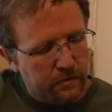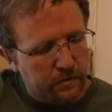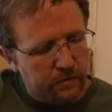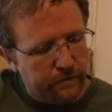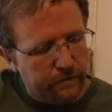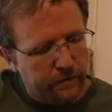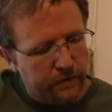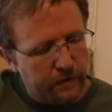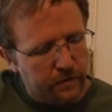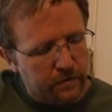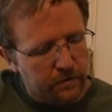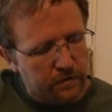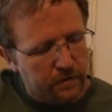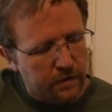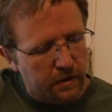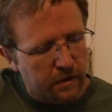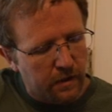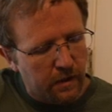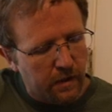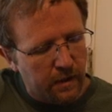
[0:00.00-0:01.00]
fingers
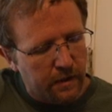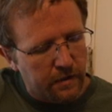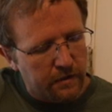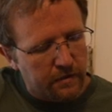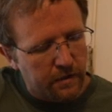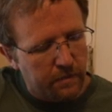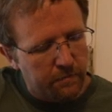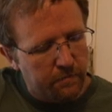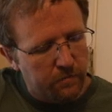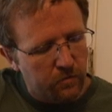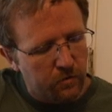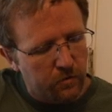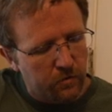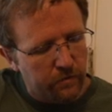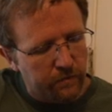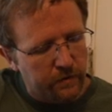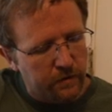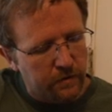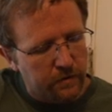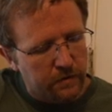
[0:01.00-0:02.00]
there as I
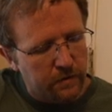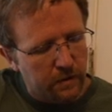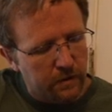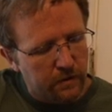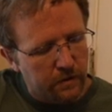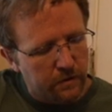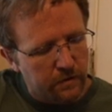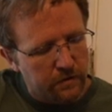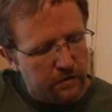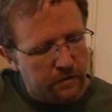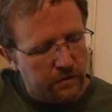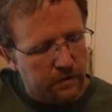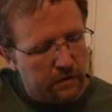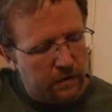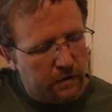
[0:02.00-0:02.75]
move these others.